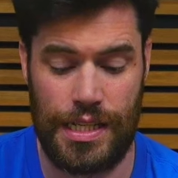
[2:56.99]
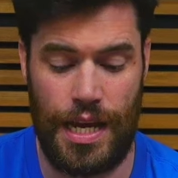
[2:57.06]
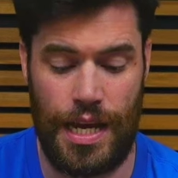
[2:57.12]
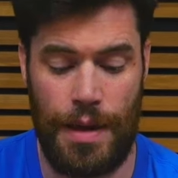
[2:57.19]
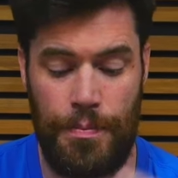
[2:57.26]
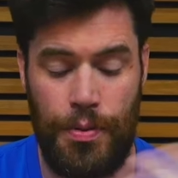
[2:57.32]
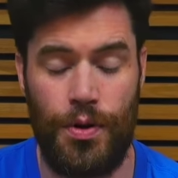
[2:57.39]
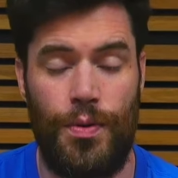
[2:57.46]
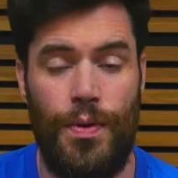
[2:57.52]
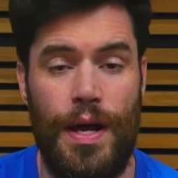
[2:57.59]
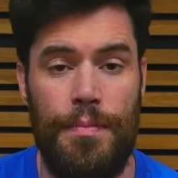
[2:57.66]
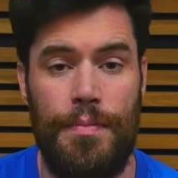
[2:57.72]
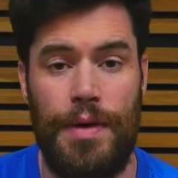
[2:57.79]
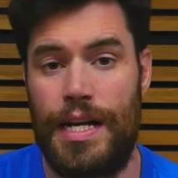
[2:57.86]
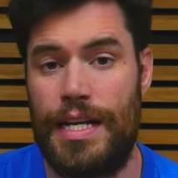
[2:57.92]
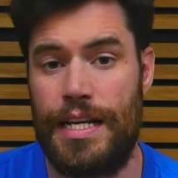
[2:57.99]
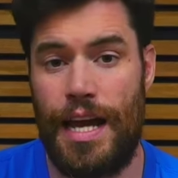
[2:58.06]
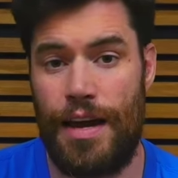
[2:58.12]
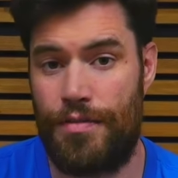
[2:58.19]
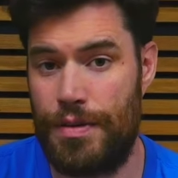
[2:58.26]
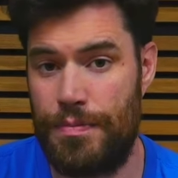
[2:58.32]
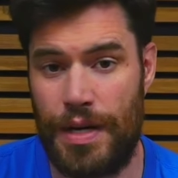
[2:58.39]
and put away money
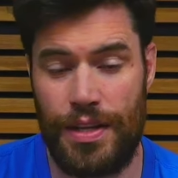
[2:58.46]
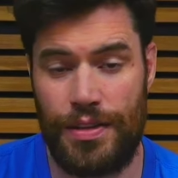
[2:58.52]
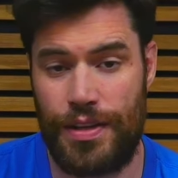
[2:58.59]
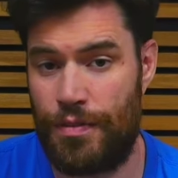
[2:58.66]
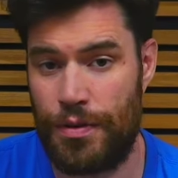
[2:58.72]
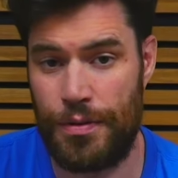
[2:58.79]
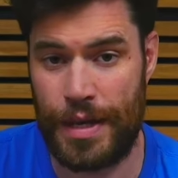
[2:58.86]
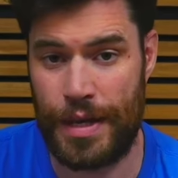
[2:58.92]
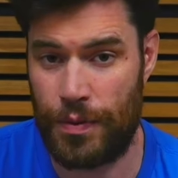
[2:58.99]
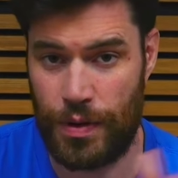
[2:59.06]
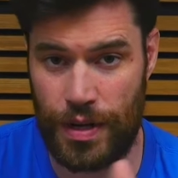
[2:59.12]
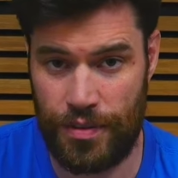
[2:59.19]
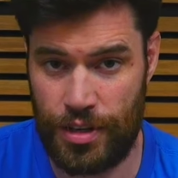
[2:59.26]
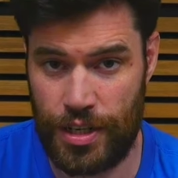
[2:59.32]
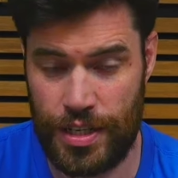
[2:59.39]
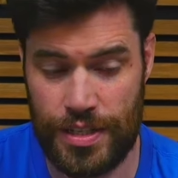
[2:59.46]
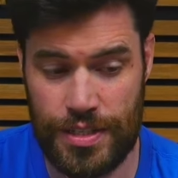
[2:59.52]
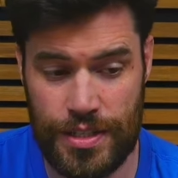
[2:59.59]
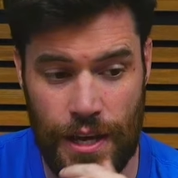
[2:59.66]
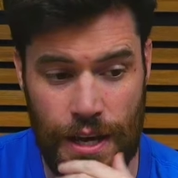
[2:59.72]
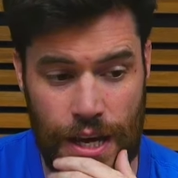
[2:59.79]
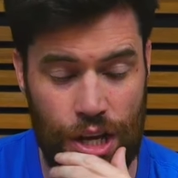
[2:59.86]
every month, every week, whatever it
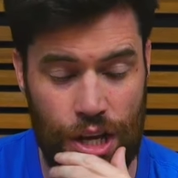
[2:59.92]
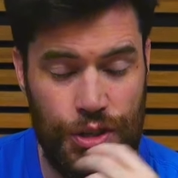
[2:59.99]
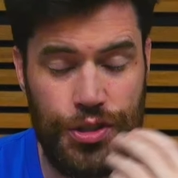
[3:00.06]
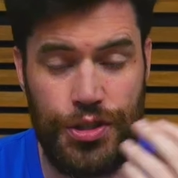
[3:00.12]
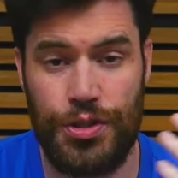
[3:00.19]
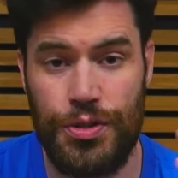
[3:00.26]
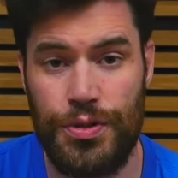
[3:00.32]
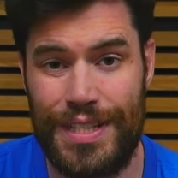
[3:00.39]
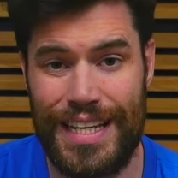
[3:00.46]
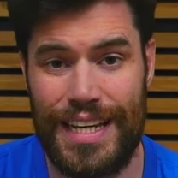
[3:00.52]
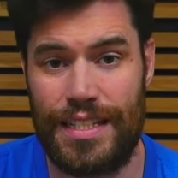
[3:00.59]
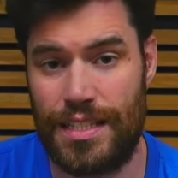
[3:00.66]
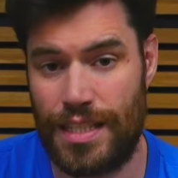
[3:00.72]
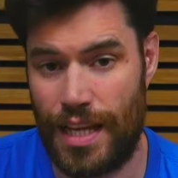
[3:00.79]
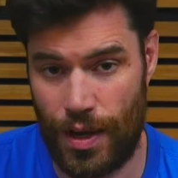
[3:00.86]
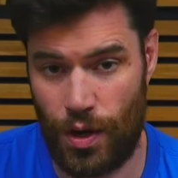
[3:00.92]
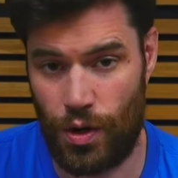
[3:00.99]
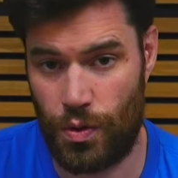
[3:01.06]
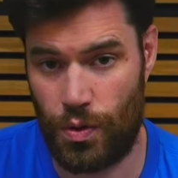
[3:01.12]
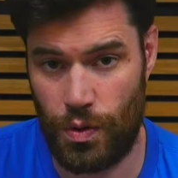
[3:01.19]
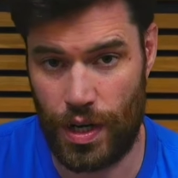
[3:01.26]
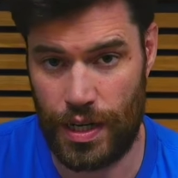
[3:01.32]
is, to get a
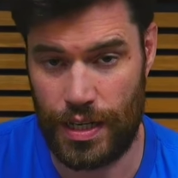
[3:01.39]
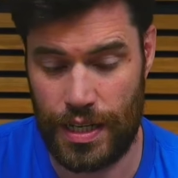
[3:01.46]
Hulk 1.